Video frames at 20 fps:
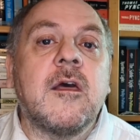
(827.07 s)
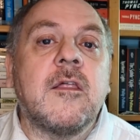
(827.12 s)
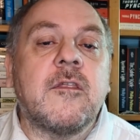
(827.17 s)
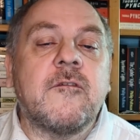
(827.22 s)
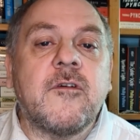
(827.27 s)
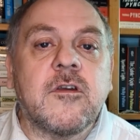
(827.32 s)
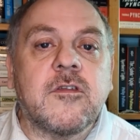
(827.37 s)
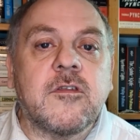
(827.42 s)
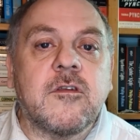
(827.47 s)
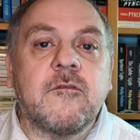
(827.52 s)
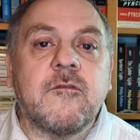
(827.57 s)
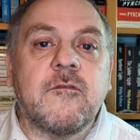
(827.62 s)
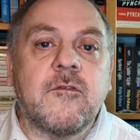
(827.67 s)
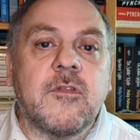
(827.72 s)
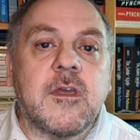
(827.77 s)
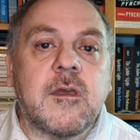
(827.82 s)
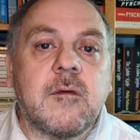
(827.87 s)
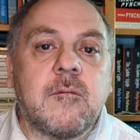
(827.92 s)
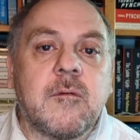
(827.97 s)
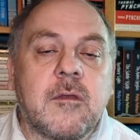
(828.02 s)
The first of
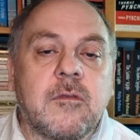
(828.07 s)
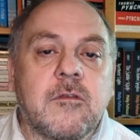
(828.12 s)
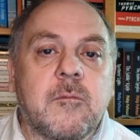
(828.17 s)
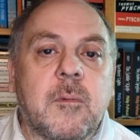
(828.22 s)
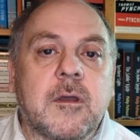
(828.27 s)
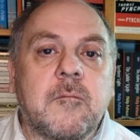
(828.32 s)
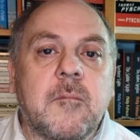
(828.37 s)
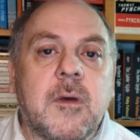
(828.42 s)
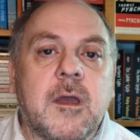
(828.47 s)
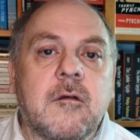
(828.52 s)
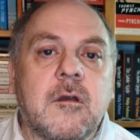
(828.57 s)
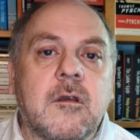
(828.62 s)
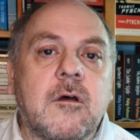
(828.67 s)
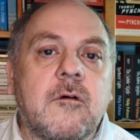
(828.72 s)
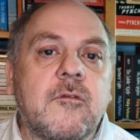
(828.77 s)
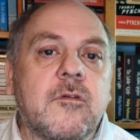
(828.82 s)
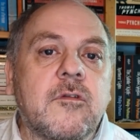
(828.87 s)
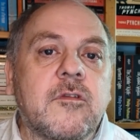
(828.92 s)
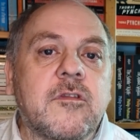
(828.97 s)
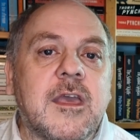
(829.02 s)
the Inspector Maigret
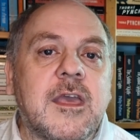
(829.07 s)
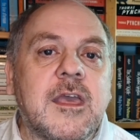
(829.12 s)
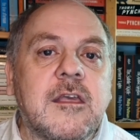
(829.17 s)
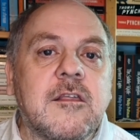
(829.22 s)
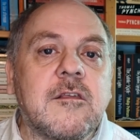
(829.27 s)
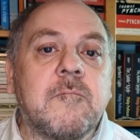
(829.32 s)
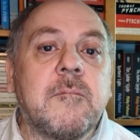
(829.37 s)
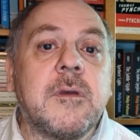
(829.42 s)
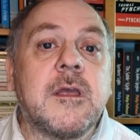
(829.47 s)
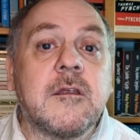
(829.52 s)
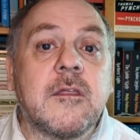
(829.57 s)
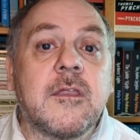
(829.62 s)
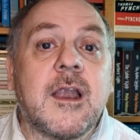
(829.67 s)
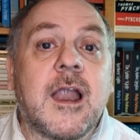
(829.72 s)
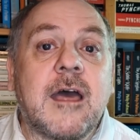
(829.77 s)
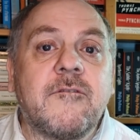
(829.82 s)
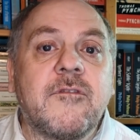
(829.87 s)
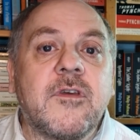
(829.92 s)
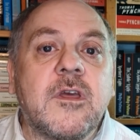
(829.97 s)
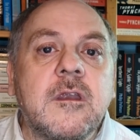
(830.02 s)
novels is Pietr the
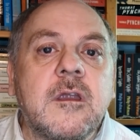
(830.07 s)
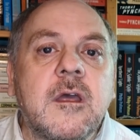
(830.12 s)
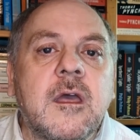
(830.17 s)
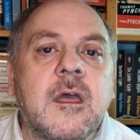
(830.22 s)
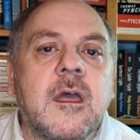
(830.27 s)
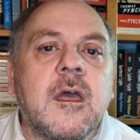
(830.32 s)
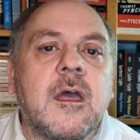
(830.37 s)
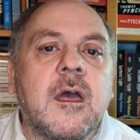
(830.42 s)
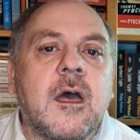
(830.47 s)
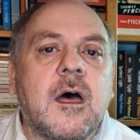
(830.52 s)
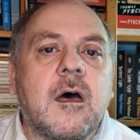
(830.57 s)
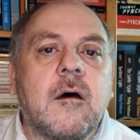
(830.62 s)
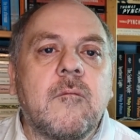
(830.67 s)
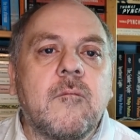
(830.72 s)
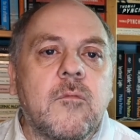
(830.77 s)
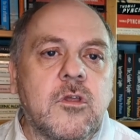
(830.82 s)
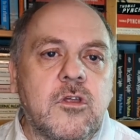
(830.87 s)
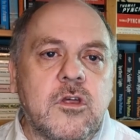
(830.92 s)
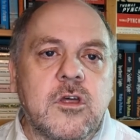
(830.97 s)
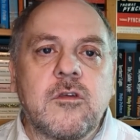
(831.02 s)
Latvian, uh,
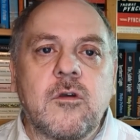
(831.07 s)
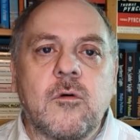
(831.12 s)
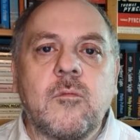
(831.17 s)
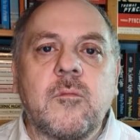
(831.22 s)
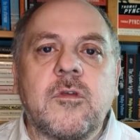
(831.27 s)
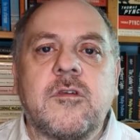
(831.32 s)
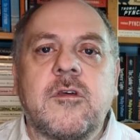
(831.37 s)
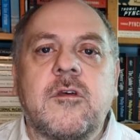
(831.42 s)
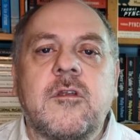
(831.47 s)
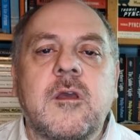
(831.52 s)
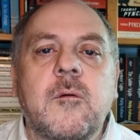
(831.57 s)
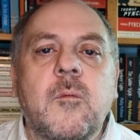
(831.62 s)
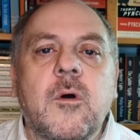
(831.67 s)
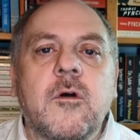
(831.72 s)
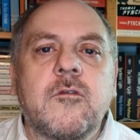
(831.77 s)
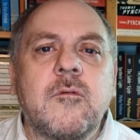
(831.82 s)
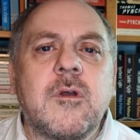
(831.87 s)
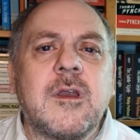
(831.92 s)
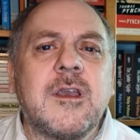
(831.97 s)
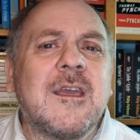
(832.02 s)
which is almost certainly
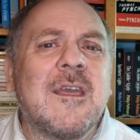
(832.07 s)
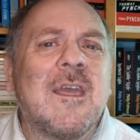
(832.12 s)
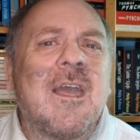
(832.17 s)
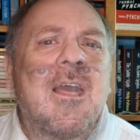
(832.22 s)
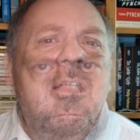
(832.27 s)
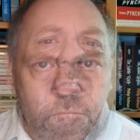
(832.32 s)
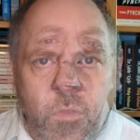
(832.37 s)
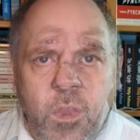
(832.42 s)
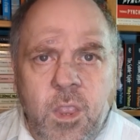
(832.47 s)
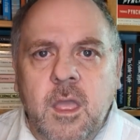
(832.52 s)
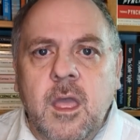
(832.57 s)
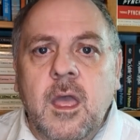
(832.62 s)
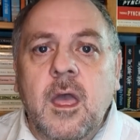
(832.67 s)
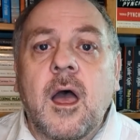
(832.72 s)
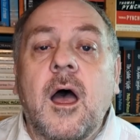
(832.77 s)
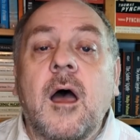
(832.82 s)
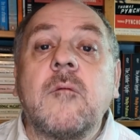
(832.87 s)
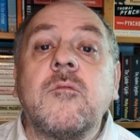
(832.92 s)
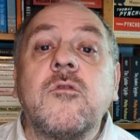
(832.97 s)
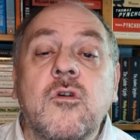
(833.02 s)
worth reading. Very,
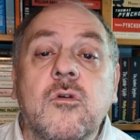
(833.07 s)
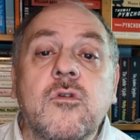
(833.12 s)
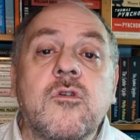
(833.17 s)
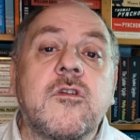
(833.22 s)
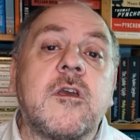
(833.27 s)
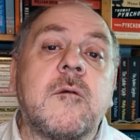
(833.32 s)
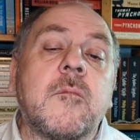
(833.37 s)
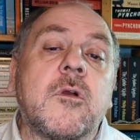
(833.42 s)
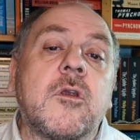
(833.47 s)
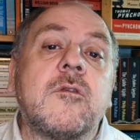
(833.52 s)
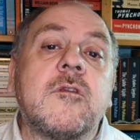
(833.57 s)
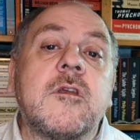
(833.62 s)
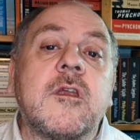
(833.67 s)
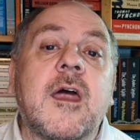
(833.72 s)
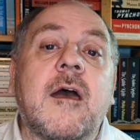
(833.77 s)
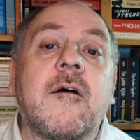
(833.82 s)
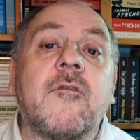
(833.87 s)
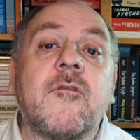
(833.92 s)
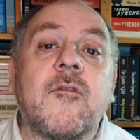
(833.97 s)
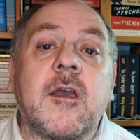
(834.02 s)
uh, Georges Simenon
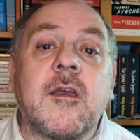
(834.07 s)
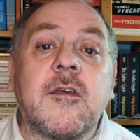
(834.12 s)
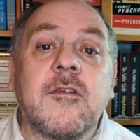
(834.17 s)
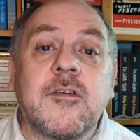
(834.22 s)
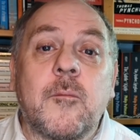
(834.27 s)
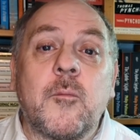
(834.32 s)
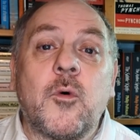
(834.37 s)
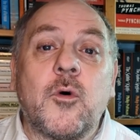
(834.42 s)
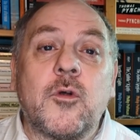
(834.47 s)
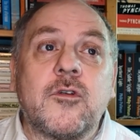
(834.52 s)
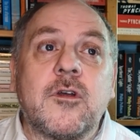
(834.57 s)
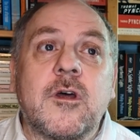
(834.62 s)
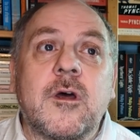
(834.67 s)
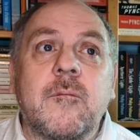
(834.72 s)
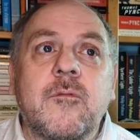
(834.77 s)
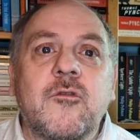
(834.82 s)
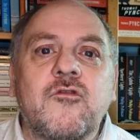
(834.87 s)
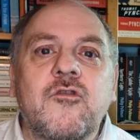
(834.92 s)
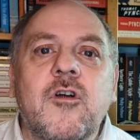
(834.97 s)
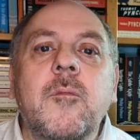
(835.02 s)
did have a somewhat
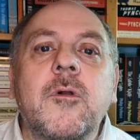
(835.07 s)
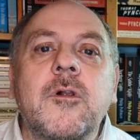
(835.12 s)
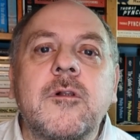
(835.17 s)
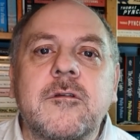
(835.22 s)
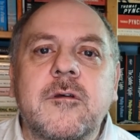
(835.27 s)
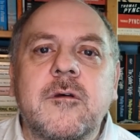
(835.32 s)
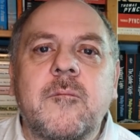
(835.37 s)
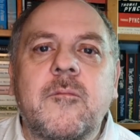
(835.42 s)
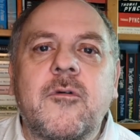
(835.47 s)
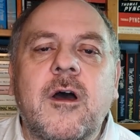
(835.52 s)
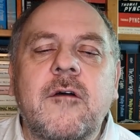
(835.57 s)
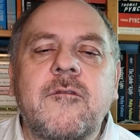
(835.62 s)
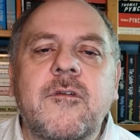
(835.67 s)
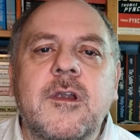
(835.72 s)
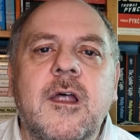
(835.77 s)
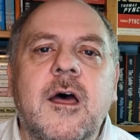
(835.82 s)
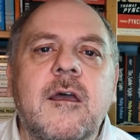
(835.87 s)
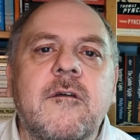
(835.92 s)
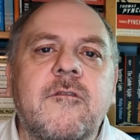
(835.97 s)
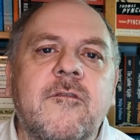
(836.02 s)
uh, troubled
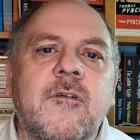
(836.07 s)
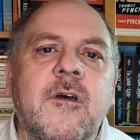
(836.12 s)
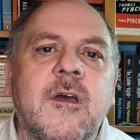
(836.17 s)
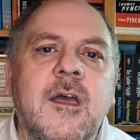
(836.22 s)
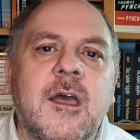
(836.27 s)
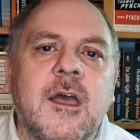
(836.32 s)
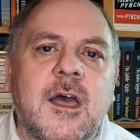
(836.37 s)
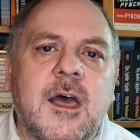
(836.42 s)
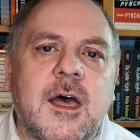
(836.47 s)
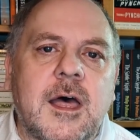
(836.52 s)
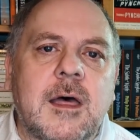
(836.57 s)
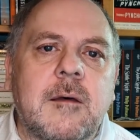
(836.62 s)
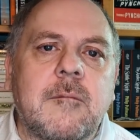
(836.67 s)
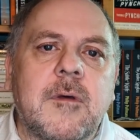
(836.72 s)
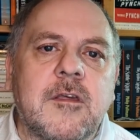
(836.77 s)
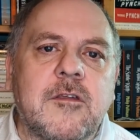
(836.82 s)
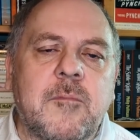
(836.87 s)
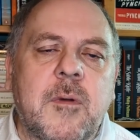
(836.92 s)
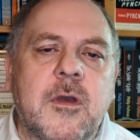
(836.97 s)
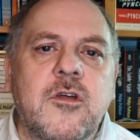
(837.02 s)
private life,
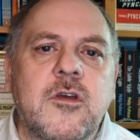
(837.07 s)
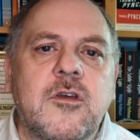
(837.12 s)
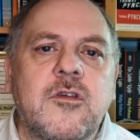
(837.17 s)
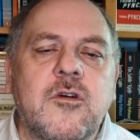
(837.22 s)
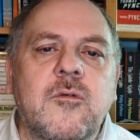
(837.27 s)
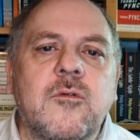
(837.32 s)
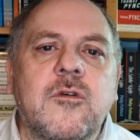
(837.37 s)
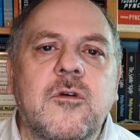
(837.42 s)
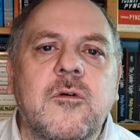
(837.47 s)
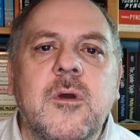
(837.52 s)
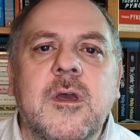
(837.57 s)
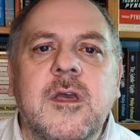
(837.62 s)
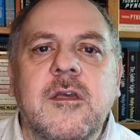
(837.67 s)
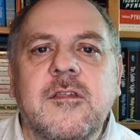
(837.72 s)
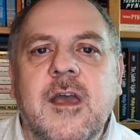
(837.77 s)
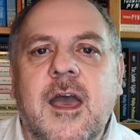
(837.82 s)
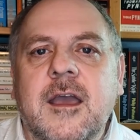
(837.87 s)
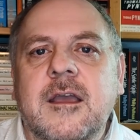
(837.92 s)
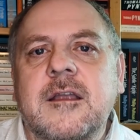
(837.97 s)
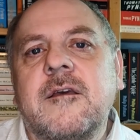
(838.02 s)
um, especially due to
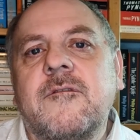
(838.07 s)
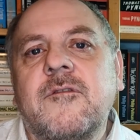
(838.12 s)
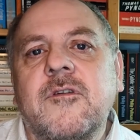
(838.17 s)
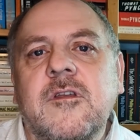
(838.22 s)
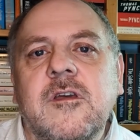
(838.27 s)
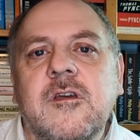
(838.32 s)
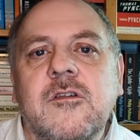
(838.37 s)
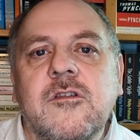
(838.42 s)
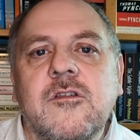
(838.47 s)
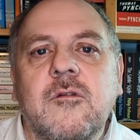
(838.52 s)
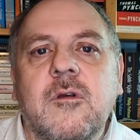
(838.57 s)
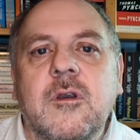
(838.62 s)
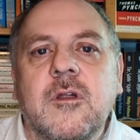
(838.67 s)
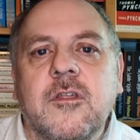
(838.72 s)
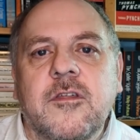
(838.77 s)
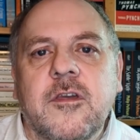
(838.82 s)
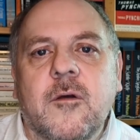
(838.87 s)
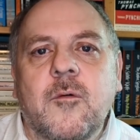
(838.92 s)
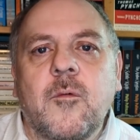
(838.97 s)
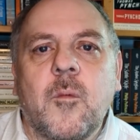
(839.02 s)
his activities during
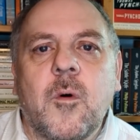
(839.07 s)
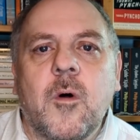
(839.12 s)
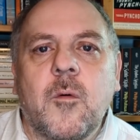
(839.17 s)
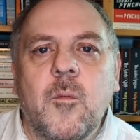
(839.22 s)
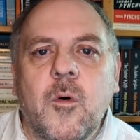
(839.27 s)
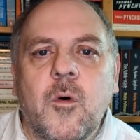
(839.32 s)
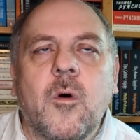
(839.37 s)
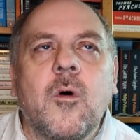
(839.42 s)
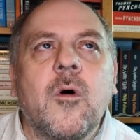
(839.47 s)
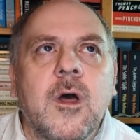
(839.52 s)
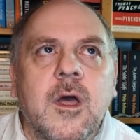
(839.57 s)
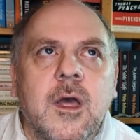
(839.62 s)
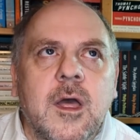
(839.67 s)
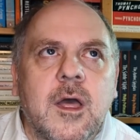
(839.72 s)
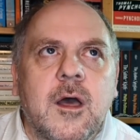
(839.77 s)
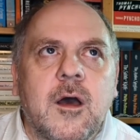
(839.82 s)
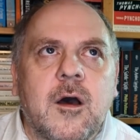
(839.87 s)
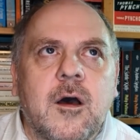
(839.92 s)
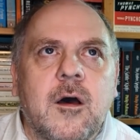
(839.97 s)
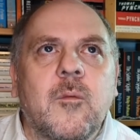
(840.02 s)
the Second World War,
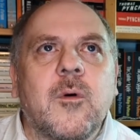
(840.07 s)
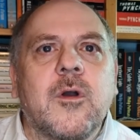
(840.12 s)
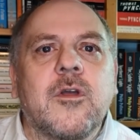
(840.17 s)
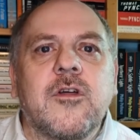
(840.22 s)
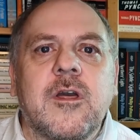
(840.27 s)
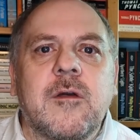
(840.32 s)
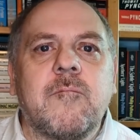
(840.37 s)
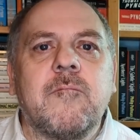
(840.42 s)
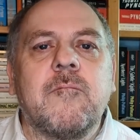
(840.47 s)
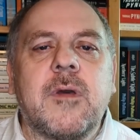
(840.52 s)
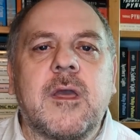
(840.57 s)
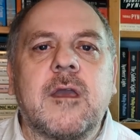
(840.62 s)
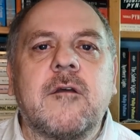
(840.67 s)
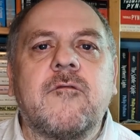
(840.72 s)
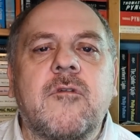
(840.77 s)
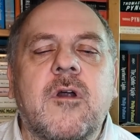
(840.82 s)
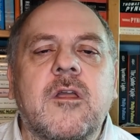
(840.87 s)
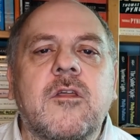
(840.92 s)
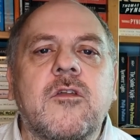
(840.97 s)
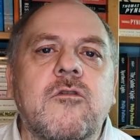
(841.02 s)
uh, which him
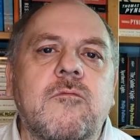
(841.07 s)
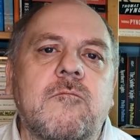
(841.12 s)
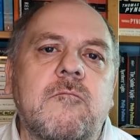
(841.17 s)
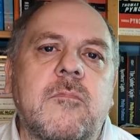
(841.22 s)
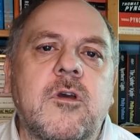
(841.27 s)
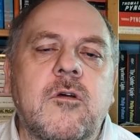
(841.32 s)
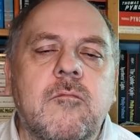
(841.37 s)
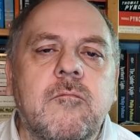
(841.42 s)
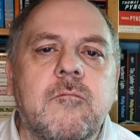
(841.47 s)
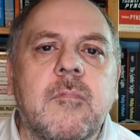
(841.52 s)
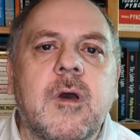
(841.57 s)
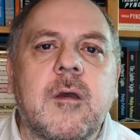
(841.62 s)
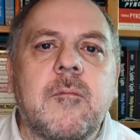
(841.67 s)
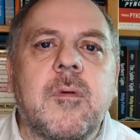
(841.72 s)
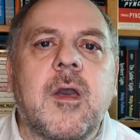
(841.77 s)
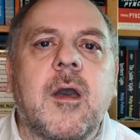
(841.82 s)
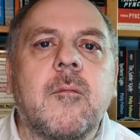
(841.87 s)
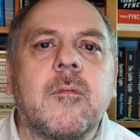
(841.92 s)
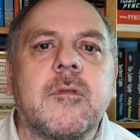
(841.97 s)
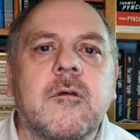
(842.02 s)
being French, you may
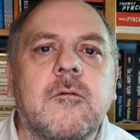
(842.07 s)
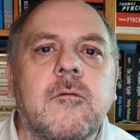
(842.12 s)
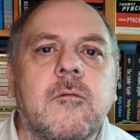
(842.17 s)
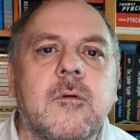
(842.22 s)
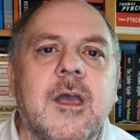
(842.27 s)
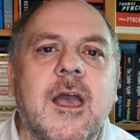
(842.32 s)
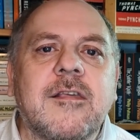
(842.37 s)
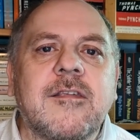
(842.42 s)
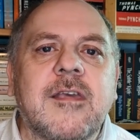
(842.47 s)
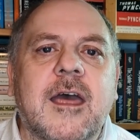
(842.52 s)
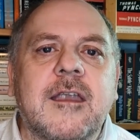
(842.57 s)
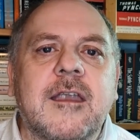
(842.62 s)
be able to guess